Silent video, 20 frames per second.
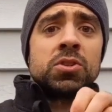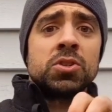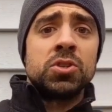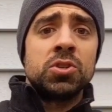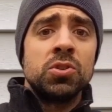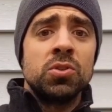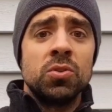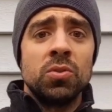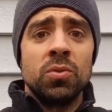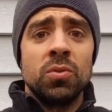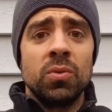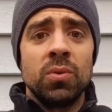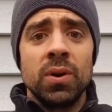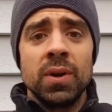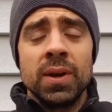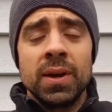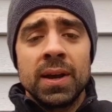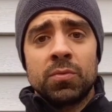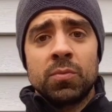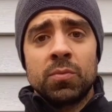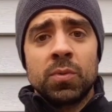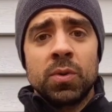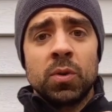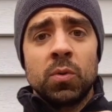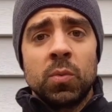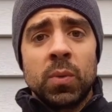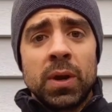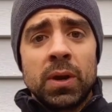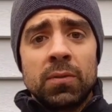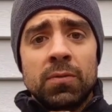of the shoe was a
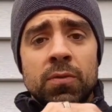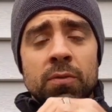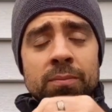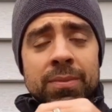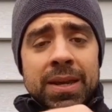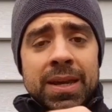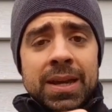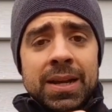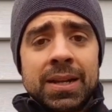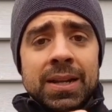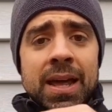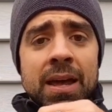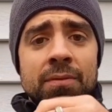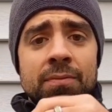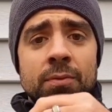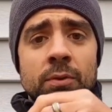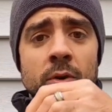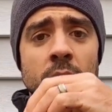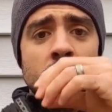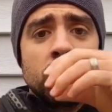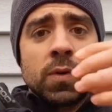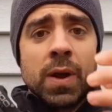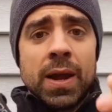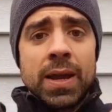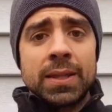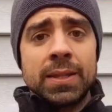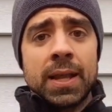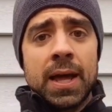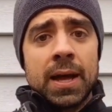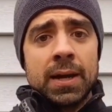real winner for me. It allowed for a
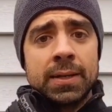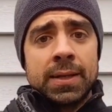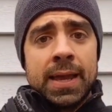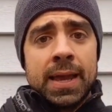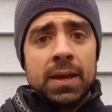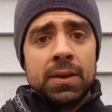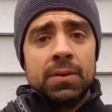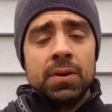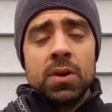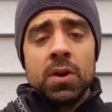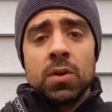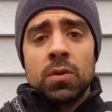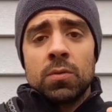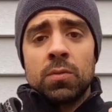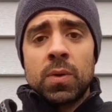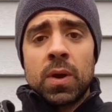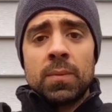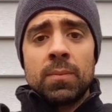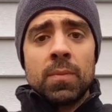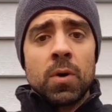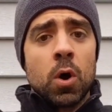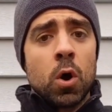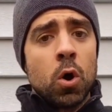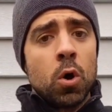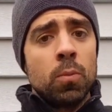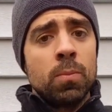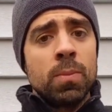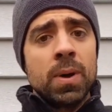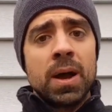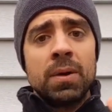great lockdown throughout
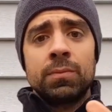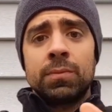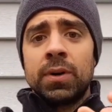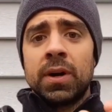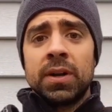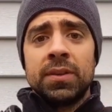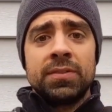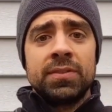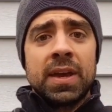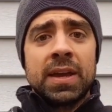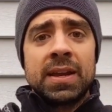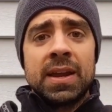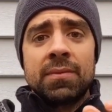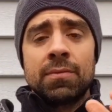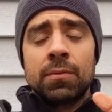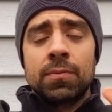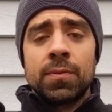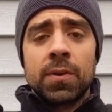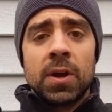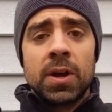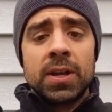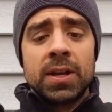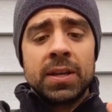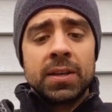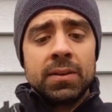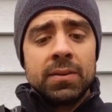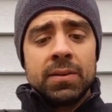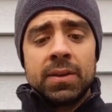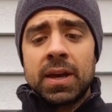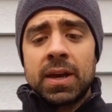all my runs. I never felt
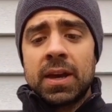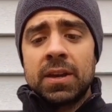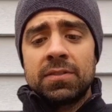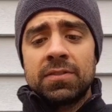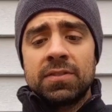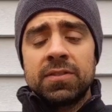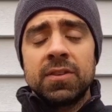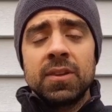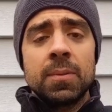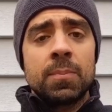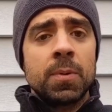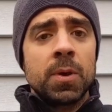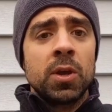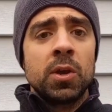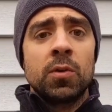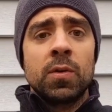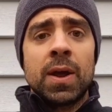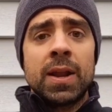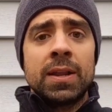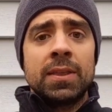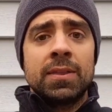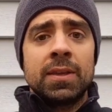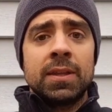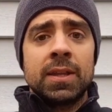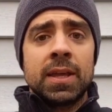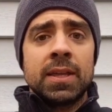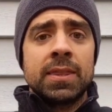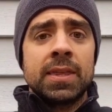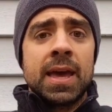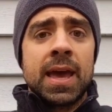any kind of slipping or anything
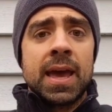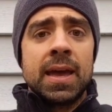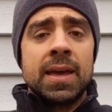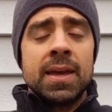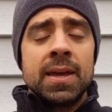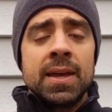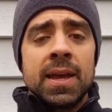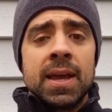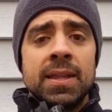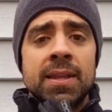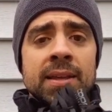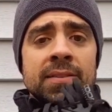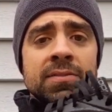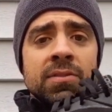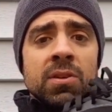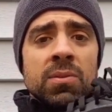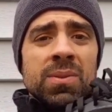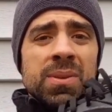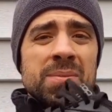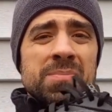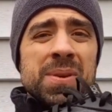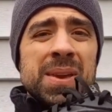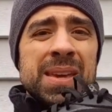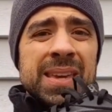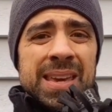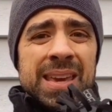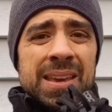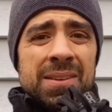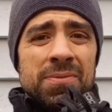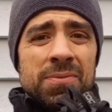like that, and that's going to be a big
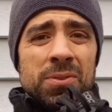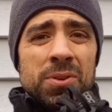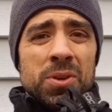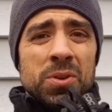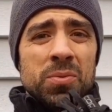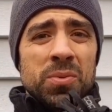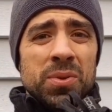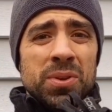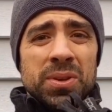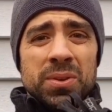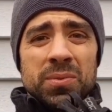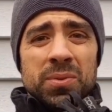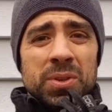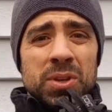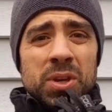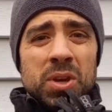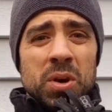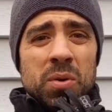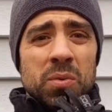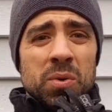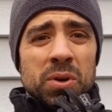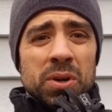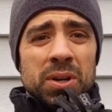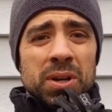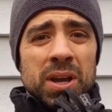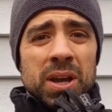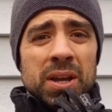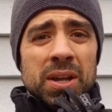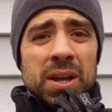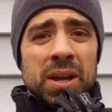key for you when you, when you go on
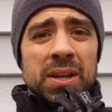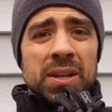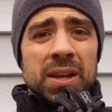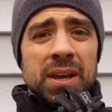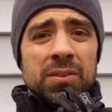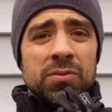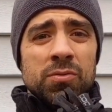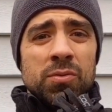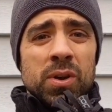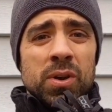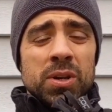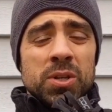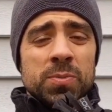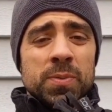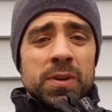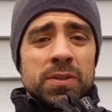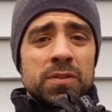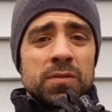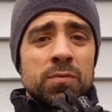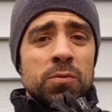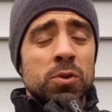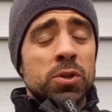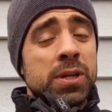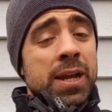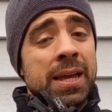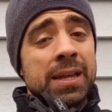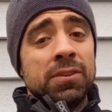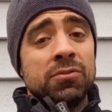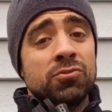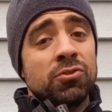a, a nice run, especially for a
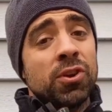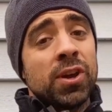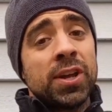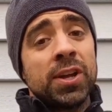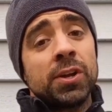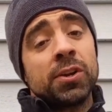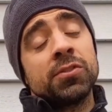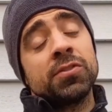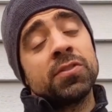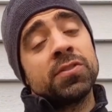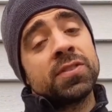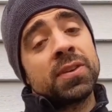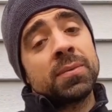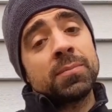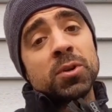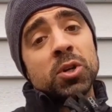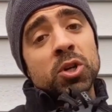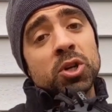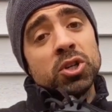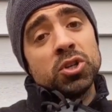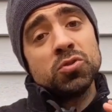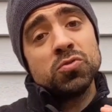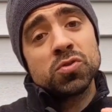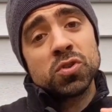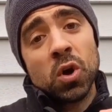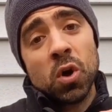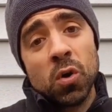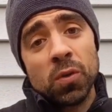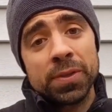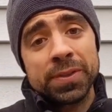daily trainer, because it's something you're going to
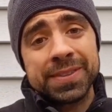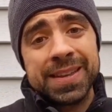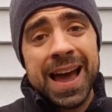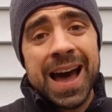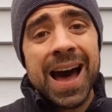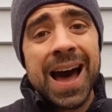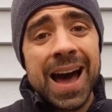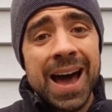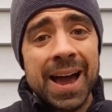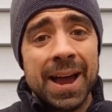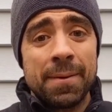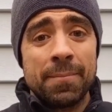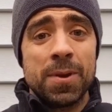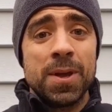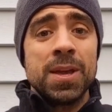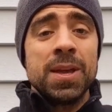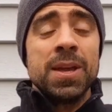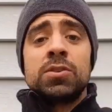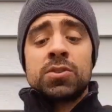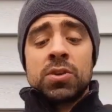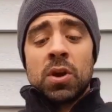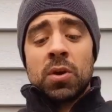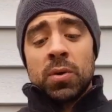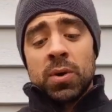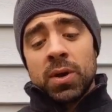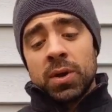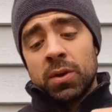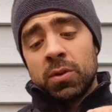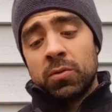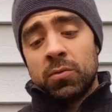use all the time. So
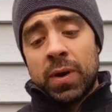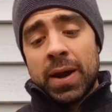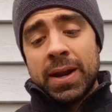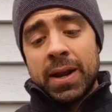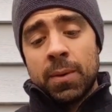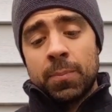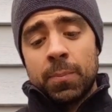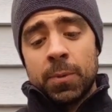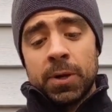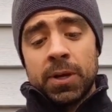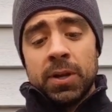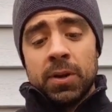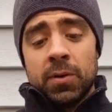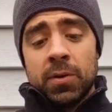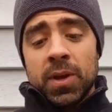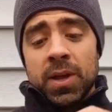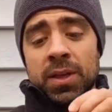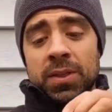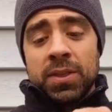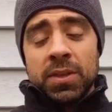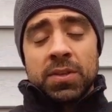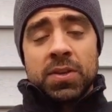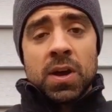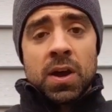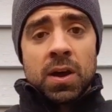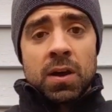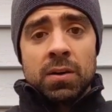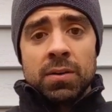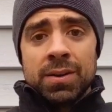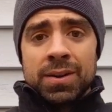great upper here. The
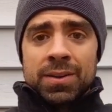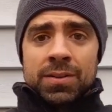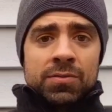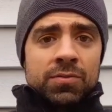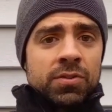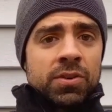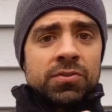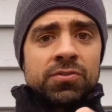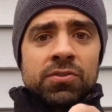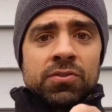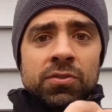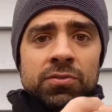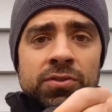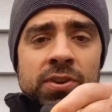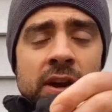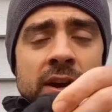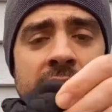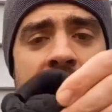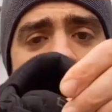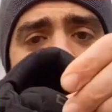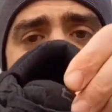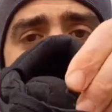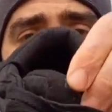tongue, traditional tongue